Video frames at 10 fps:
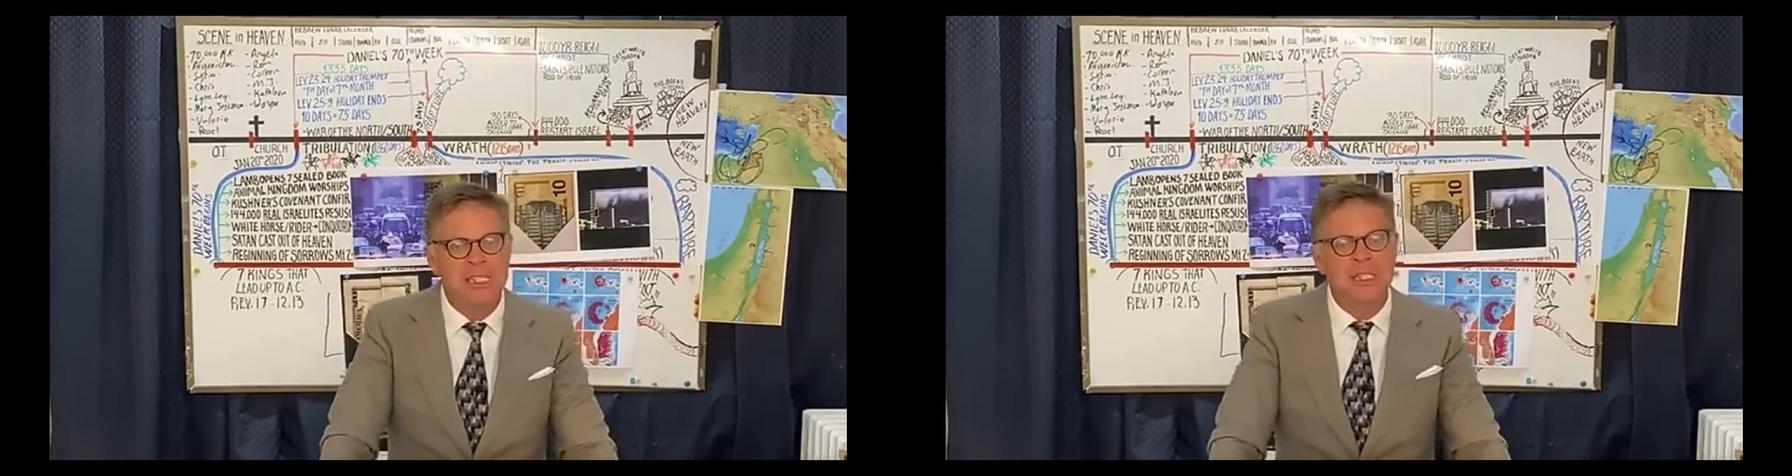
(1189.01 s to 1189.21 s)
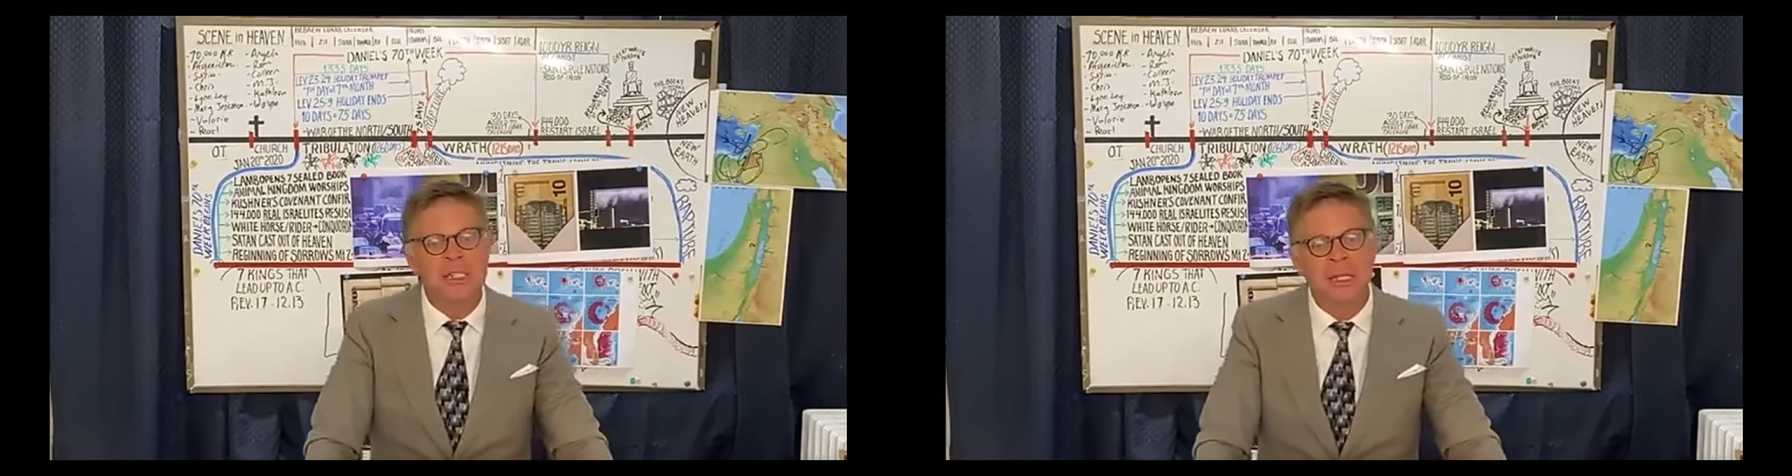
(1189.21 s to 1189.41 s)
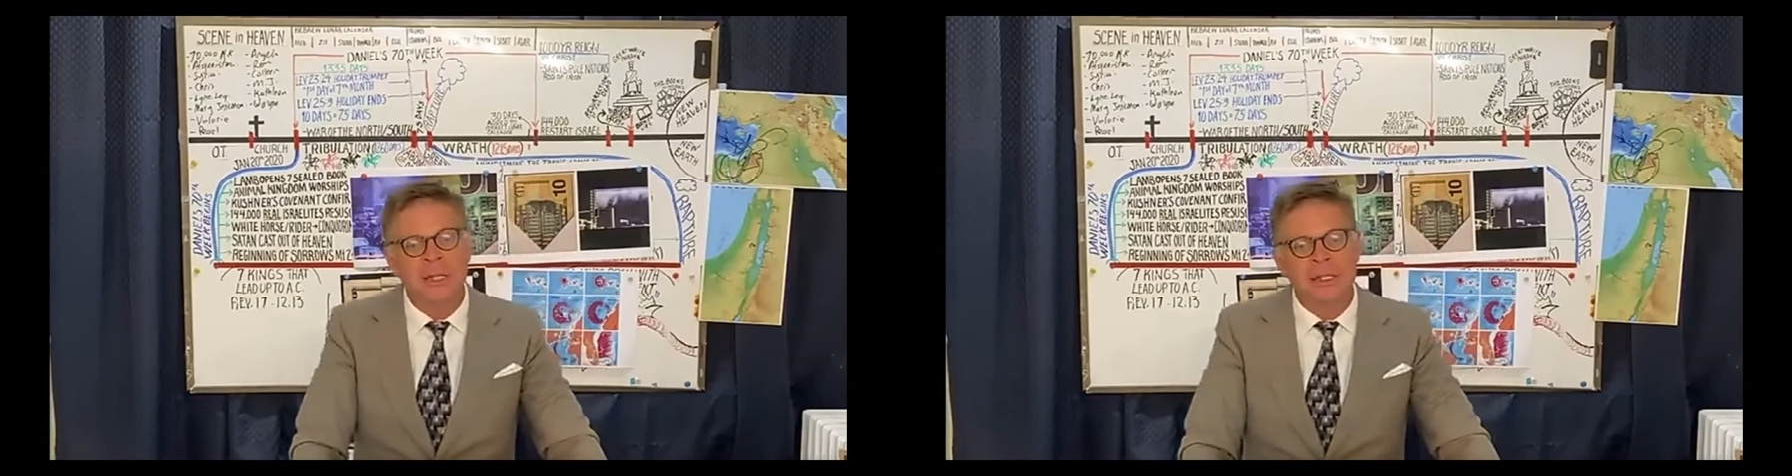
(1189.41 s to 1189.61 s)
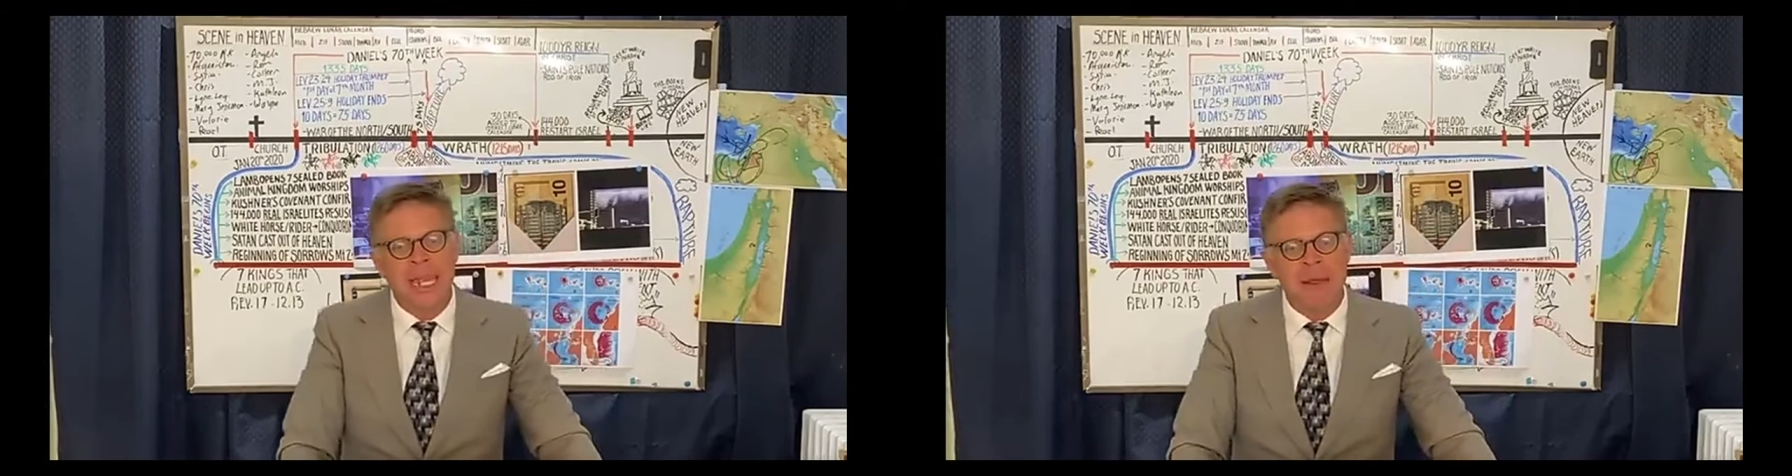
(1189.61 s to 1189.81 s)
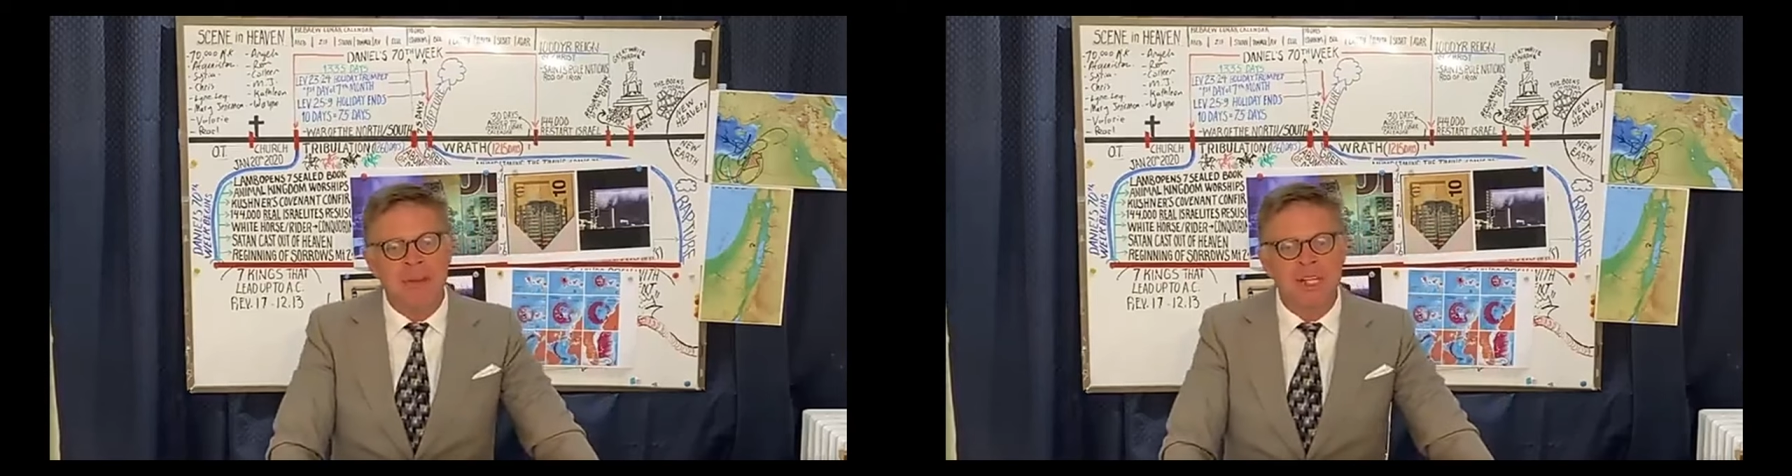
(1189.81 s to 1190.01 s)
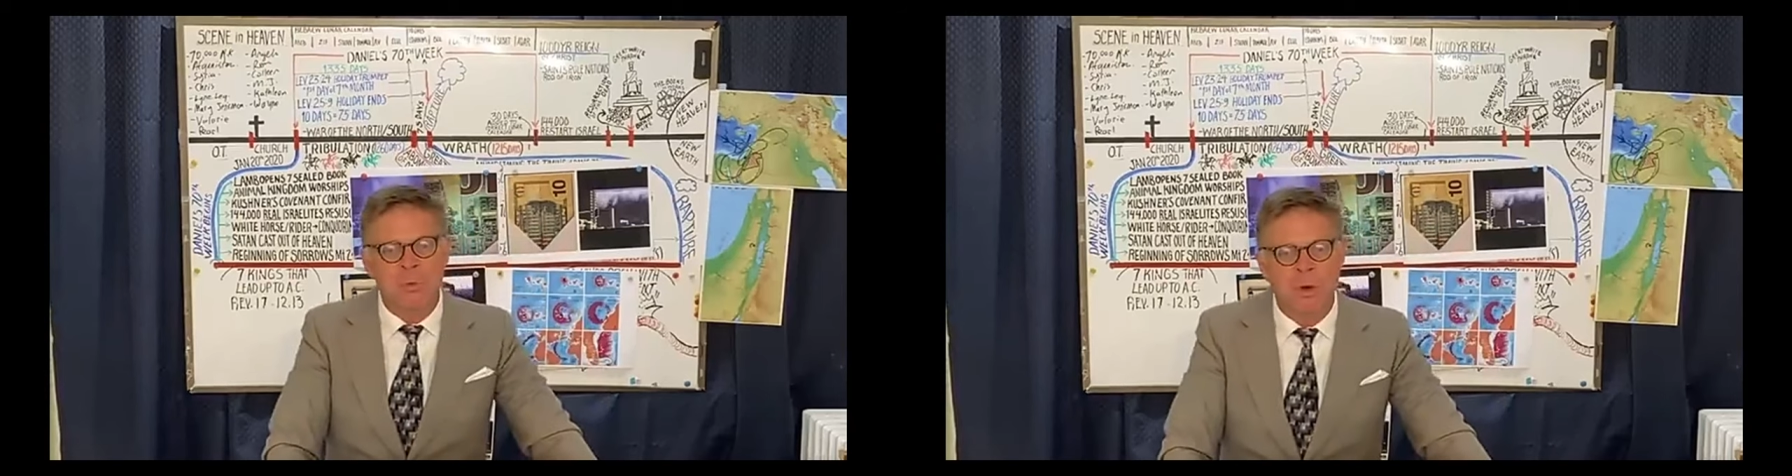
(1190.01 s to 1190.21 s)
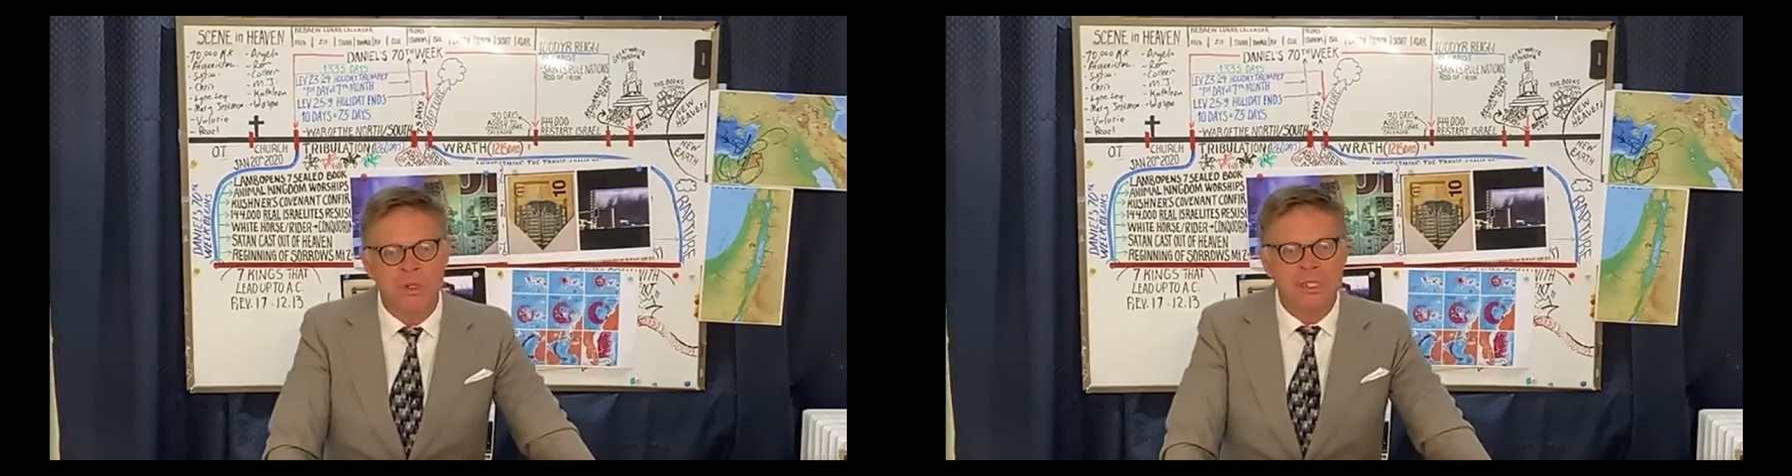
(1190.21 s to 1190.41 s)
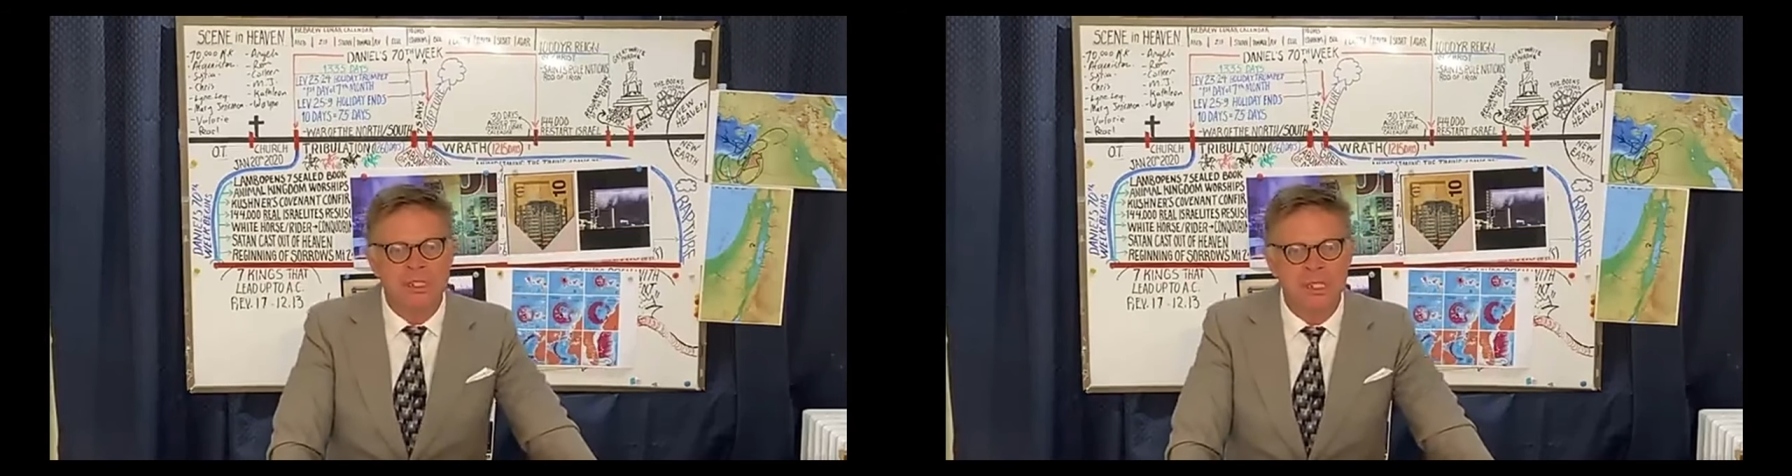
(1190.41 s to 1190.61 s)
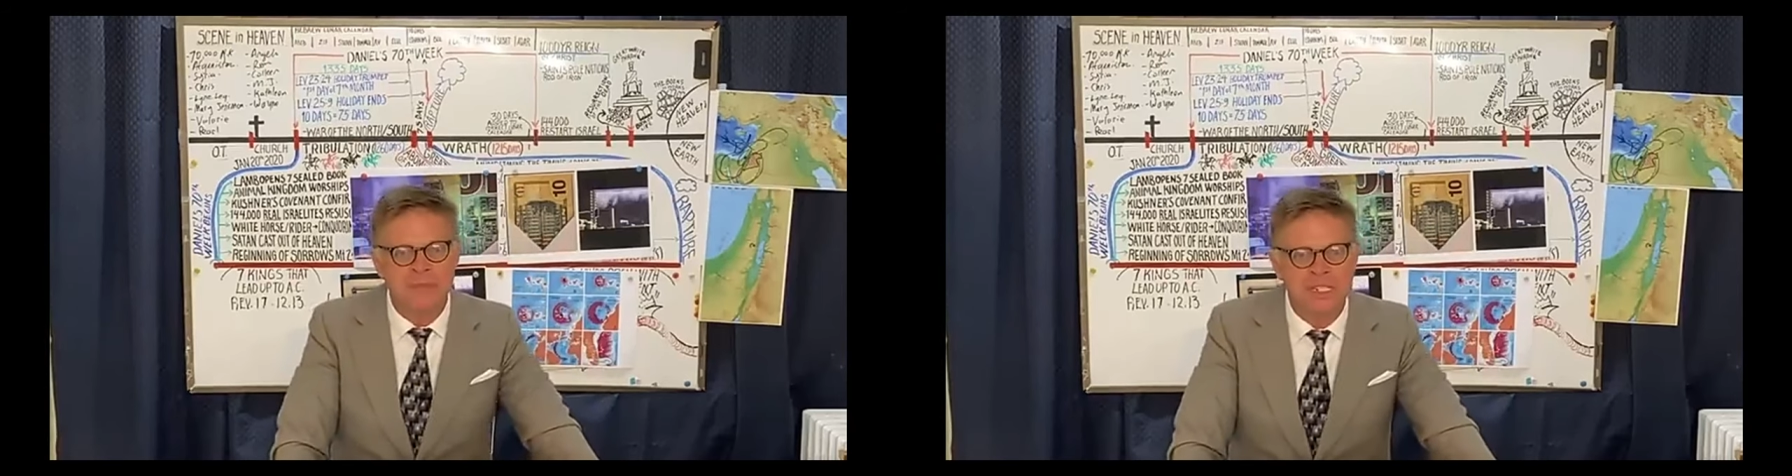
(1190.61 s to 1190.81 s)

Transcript: Jesus came to this world,